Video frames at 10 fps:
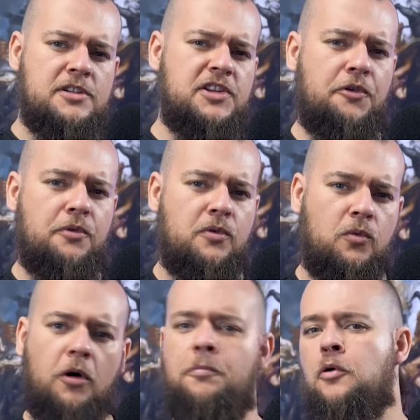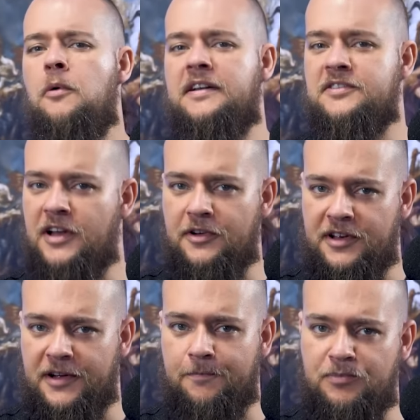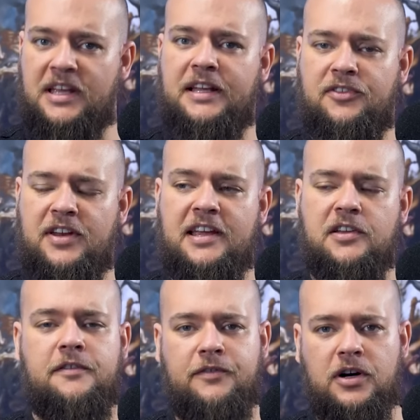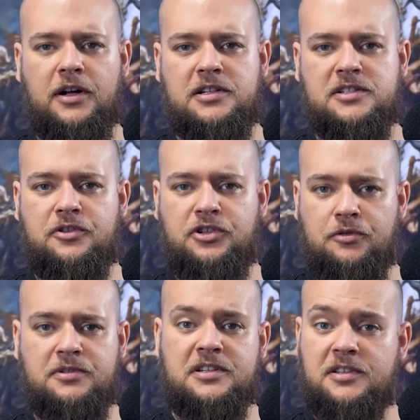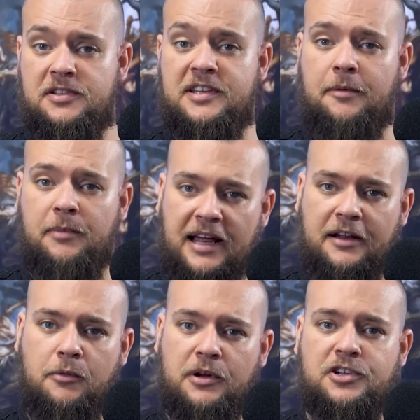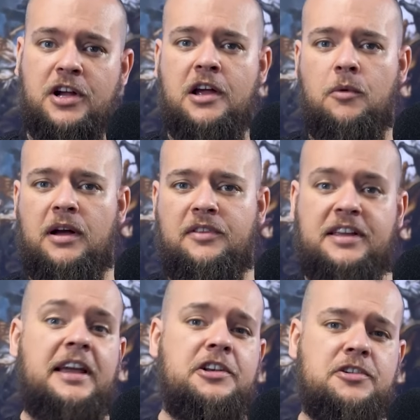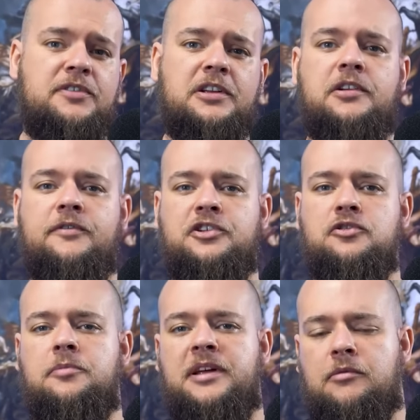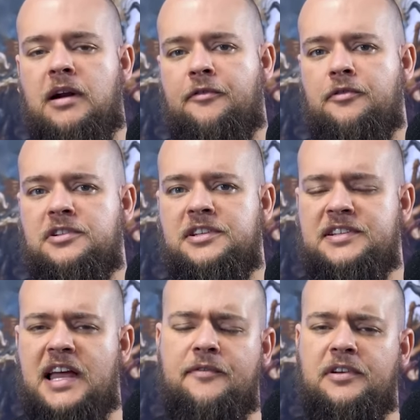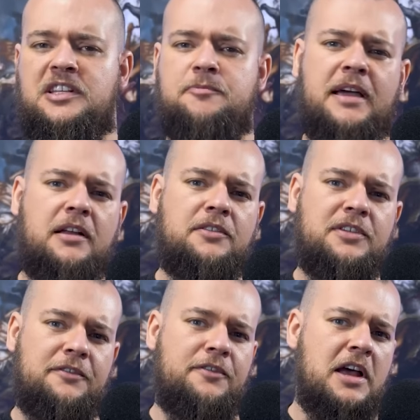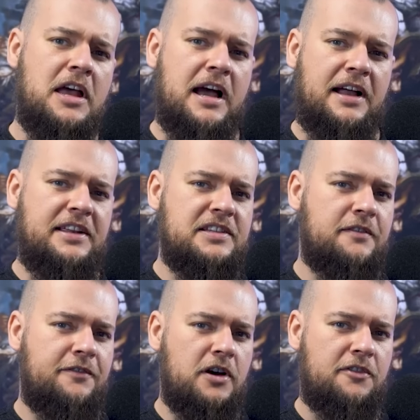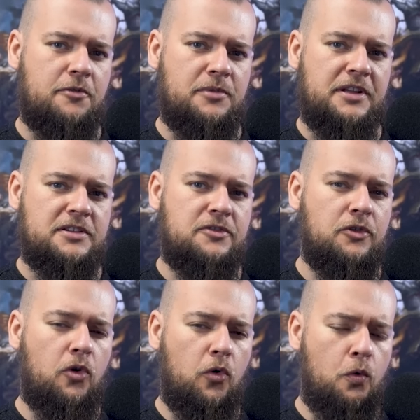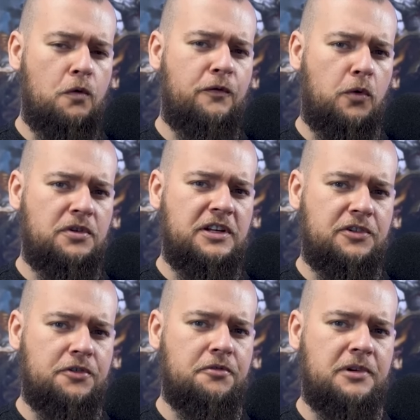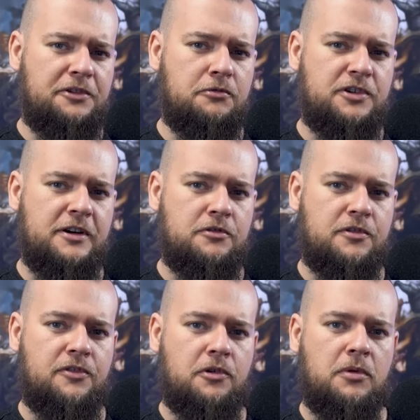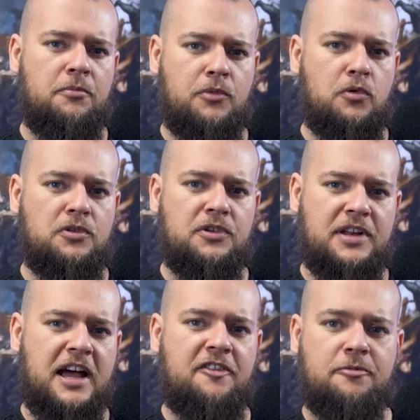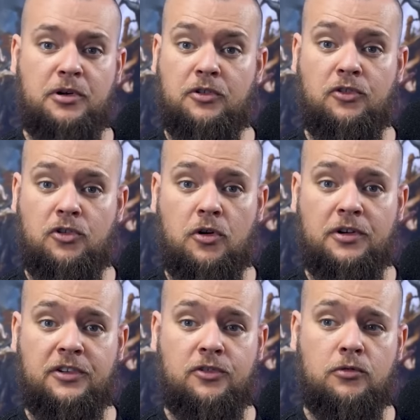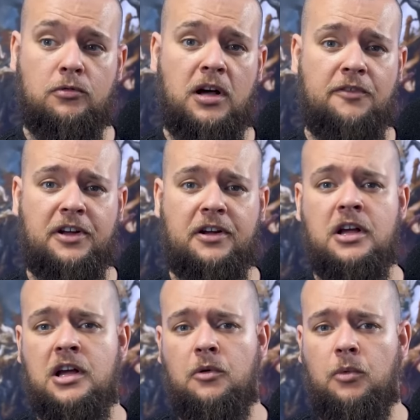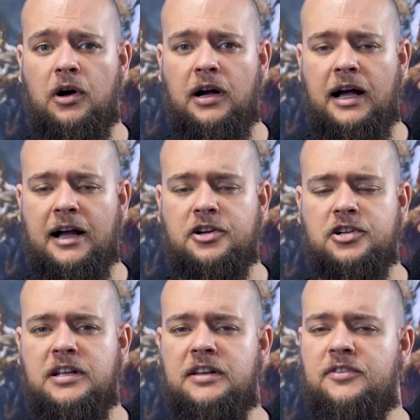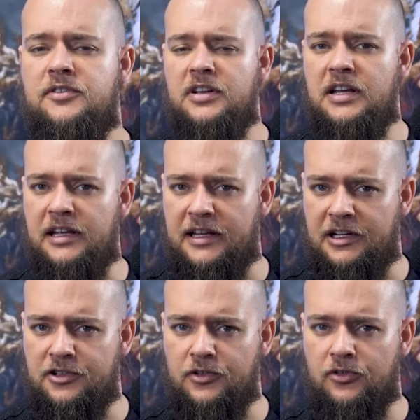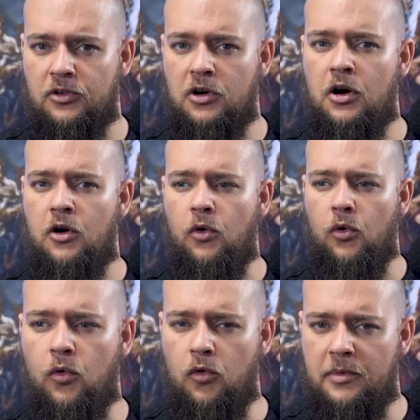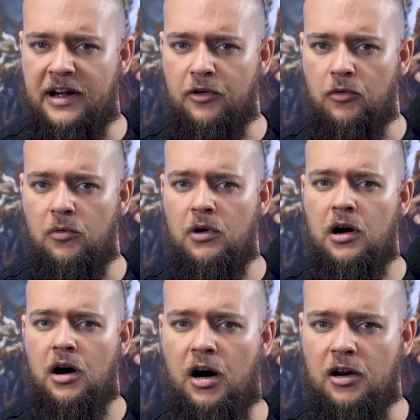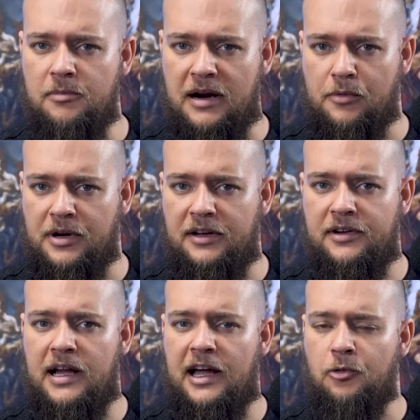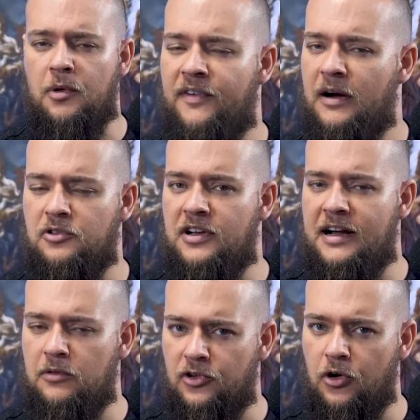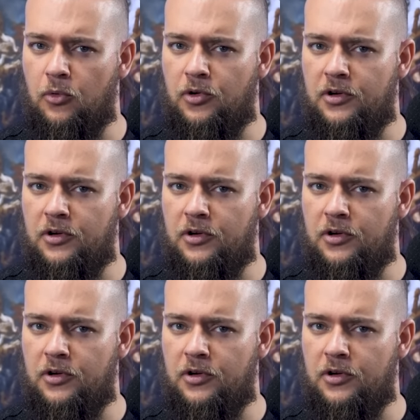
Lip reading: So, what Paul has done here is taken a verse that uses the same language, where the age of the individual being referenced is heavily speculative, and he's inferred from this that all 42 little children that were mauled to death because God is all-loving were actually teenagers. All male, unmarried, and without a household.